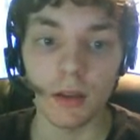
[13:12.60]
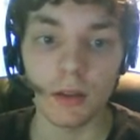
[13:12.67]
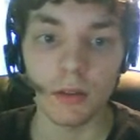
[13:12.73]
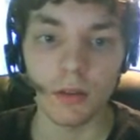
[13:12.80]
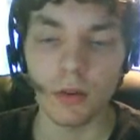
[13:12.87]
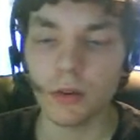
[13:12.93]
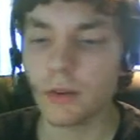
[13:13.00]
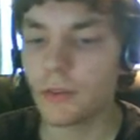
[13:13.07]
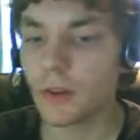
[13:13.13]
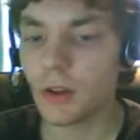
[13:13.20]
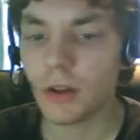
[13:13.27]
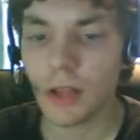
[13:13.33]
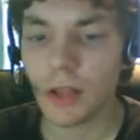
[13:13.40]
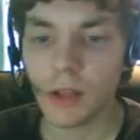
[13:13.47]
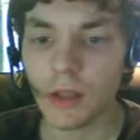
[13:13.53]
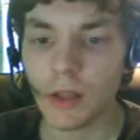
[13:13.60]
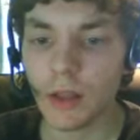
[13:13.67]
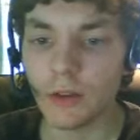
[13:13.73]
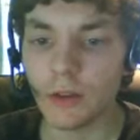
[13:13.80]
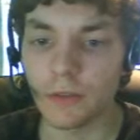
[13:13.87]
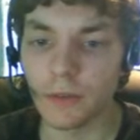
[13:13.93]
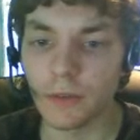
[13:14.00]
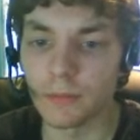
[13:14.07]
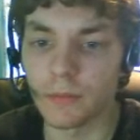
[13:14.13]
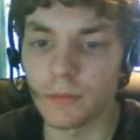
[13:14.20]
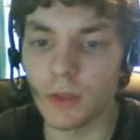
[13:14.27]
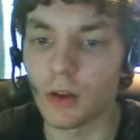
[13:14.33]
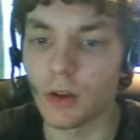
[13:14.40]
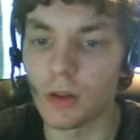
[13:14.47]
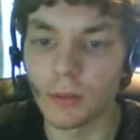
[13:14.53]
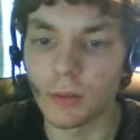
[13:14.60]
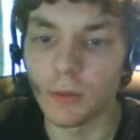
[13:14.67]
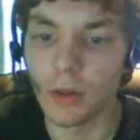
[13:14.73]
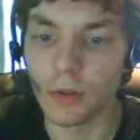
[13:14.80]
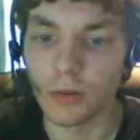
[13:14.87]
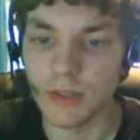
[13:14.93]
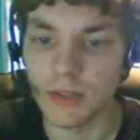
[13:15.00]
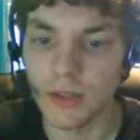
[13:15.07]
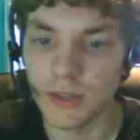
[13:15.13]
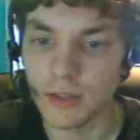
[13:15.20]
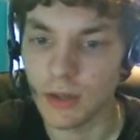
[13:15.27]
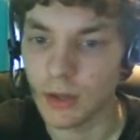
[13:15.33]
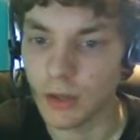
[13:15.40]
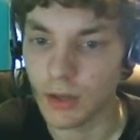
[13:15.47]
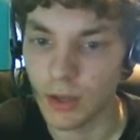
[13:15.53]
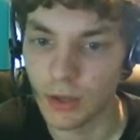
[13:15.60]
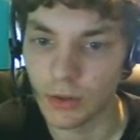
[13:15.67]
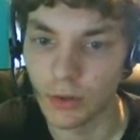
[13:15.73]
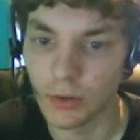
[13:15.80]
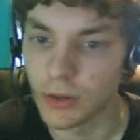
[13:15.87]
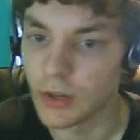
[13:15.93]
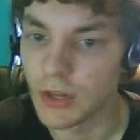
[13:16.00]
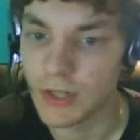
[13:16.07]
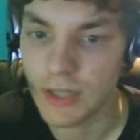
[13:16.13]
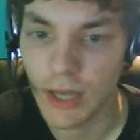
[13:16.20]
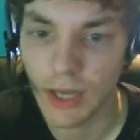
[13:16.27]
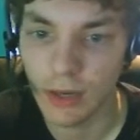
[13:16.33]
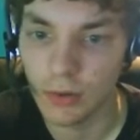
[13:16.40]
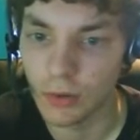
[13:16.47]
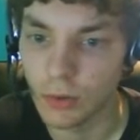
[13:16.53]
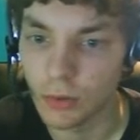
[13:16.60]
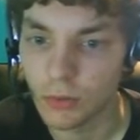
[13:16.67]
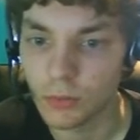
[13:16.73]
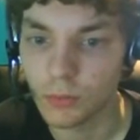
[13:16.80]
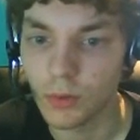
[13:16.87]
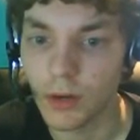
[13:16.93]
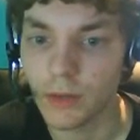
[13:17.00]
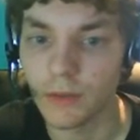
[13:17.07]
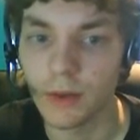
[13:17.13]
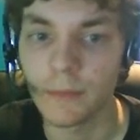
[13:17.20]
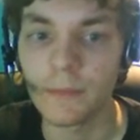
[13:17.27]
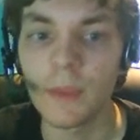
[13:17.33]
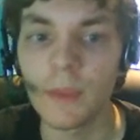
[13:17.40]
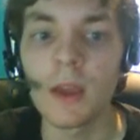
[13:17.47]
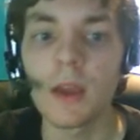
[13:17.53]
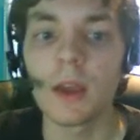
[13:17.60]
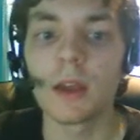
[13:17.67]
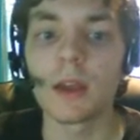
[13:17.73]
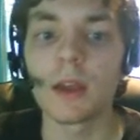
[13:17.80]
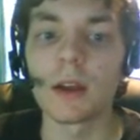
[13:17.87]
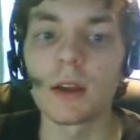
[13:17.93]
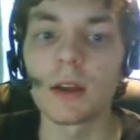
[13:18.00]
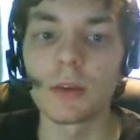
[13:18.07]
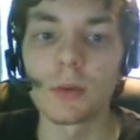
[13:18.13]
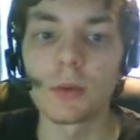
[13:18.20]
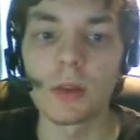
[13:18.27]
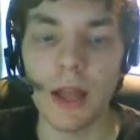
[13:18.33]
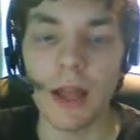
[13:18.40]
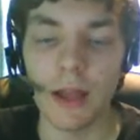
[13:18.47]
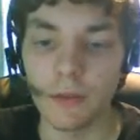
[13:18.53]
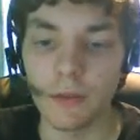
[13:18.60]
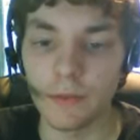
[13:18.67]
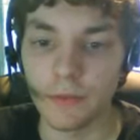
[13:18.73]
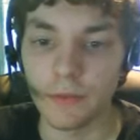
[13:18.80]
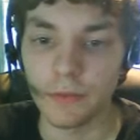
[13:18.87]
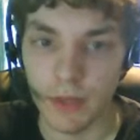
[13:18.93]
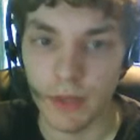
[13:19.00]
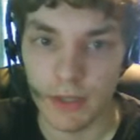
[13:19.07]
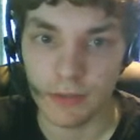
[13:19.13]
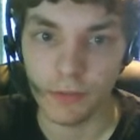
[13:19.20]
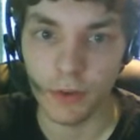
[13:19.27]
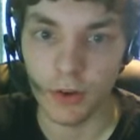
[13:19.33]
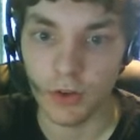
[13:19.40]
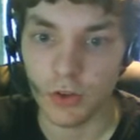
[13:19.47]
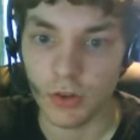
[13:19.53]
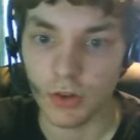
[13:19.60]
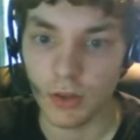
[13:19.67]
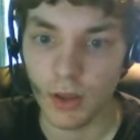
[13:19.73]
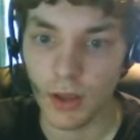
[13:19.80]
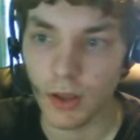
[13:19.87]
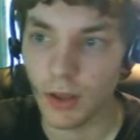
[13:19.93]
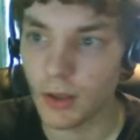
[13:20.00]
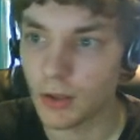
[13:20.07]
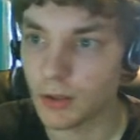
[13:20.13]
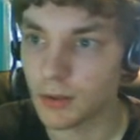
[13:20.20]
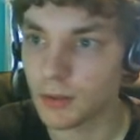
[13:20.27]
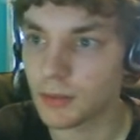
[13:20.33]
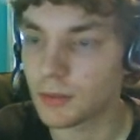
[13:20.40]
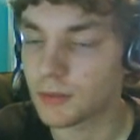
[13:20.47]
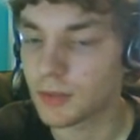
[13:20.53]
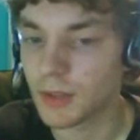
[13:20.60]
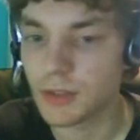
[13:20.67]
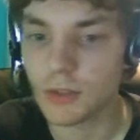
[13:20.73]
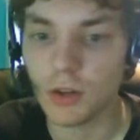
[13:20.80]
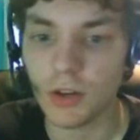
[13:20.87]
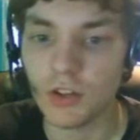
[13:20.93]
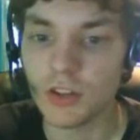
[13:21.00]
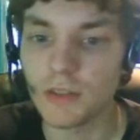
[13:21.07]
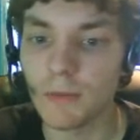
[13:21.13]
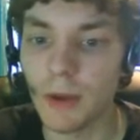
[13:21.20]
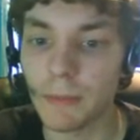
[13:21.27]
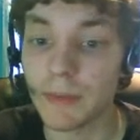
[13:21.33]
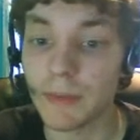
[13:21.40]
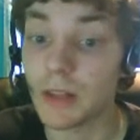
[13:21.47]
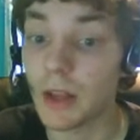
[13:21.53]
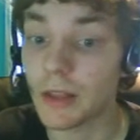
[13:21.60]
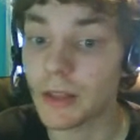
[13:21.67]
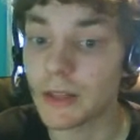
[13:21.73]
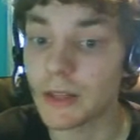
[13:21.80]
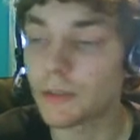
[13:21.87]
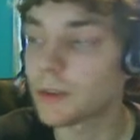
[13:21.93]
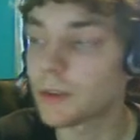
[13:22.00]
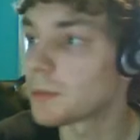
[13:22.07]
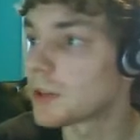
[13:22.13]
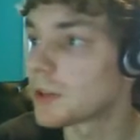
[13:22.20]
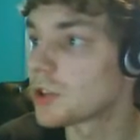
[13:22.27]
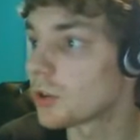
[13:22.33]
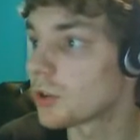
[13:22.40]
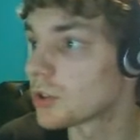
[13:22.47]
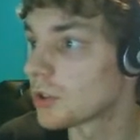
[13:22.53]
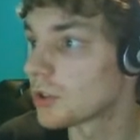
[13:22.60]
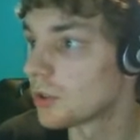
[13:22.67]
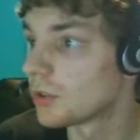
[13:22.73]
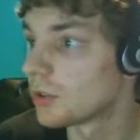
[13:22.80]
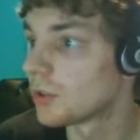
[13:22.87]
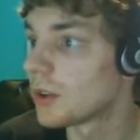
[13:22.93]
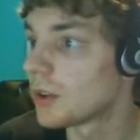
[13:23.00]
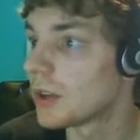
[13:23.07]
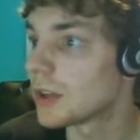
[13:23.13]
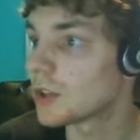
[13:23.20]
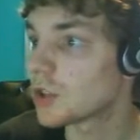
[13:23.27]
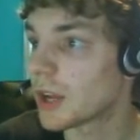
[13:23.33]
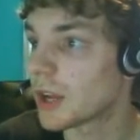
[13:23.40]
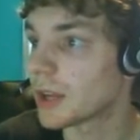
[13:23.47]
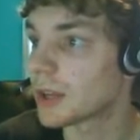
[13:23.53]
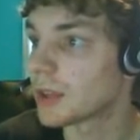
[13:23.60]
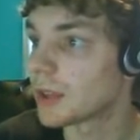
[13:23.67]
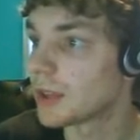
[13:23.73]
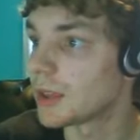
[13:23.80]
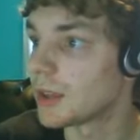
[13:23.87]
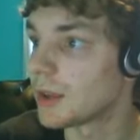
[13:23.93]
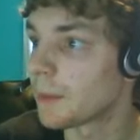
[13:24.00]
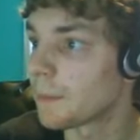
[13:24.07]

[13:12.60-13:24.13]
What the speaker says: or if you've got a calculator from an older brother or sister and you're in year 10 or whatever, you will have this version. Instructions might be slightly different. Be sure to check the